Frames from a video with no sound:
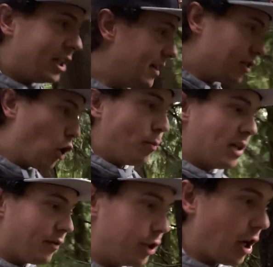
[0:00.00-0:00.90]
just have to go up to
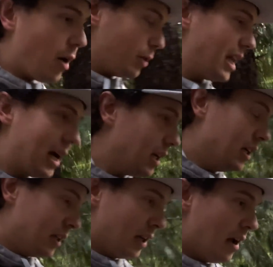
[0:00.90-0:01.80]
every shot
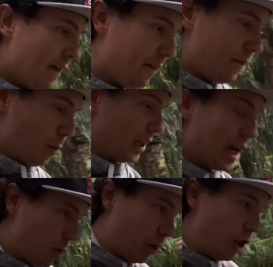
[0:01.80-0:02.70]

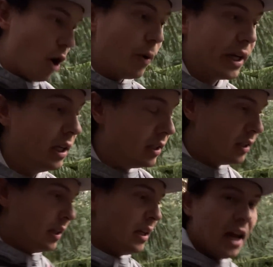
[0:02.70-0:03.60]
with knowing,
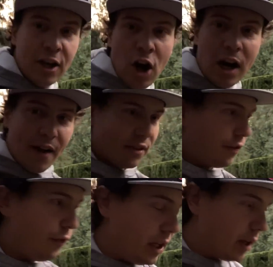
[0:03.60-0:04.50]
and not have the
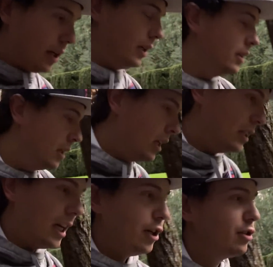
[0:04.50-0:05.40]
fear
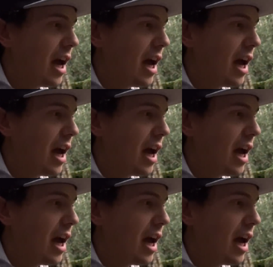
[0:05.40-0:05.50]
that I used to